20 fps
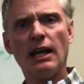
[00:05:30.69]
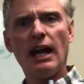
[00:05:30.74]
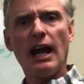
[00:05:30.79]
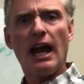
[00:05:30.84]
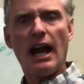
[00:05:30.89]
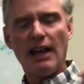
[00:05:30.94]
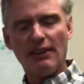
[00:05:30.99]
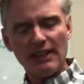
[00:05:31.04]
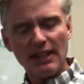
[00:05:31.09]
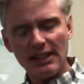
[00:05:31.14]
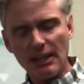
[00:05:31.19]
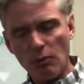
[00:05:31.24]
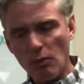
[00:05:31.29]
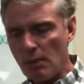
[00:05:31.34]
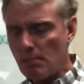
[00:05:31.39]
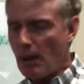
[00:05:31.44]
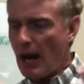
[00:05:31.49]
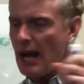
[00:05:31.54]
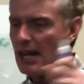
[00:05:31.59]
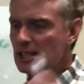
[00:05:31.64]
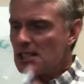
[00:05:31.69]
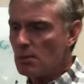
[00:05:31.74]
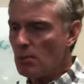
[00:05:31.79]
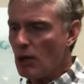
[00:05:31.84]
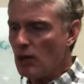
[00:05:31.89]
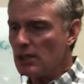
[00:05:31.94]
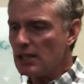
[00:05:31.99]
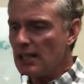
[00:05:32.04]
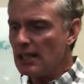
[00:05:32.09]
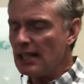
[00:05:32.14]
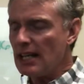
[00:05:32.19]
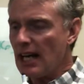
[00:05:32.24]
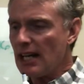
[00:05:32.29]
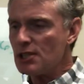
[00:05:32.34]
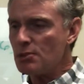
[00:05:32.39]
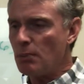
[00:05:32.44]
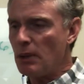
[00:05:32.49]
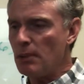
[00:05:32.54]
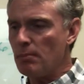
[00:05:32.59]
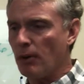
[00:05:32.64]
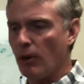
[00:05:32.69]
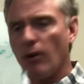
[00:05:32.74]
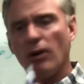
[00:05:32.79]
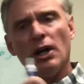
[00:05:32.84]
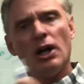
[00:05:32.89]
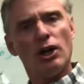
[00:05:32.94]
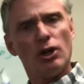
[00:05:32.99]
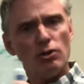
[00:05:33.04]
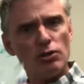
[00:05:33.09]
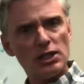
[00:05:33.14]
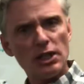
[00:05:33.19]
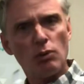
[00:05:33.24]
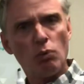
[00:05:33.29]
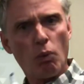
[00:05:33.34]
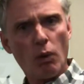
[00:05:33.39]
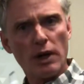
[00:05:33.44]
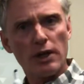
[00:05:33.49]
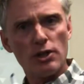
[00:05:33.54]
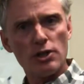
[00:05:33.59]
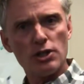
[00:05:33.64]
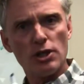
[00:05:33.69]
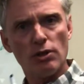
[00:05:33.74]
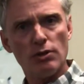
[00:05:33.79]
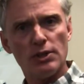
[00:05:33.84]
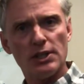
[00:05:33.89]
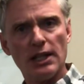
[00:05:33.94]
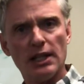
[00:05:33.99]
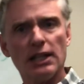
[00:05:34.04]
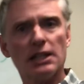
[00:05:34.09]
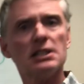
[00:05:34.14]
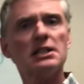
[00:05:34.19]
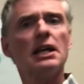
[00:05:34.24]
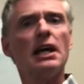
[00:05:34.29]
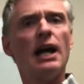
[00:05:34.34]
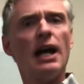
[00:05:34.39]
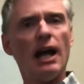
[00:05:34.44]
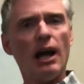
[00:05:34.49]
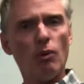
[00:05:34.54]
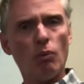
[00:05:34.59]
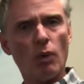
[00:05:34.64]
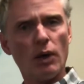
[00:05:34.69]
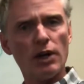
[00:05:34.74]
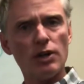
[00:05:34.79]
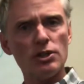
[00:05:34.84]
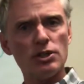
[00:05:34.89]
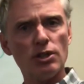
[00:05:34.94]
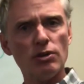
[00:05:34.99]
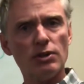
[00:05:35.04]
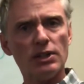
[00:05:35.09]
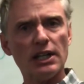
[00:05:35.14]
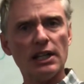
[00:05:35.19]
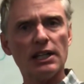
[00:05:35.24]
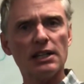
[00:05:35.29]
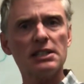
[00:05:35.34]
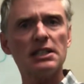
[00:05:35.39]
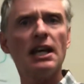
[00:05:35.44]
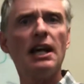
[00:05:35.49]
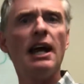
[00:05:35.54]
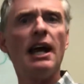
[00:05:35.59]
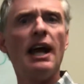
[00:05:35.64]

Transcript: And then they would pass them on to the next people who did one or two things and one or two things.